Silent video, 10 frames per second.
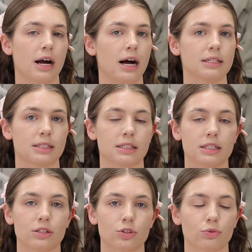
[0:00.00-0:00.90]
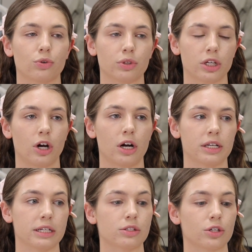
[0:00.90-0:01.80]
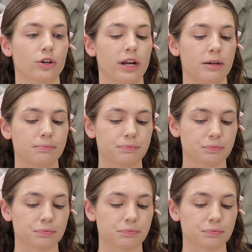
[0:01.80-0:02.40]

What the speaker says: constantly scrolling on Instagram.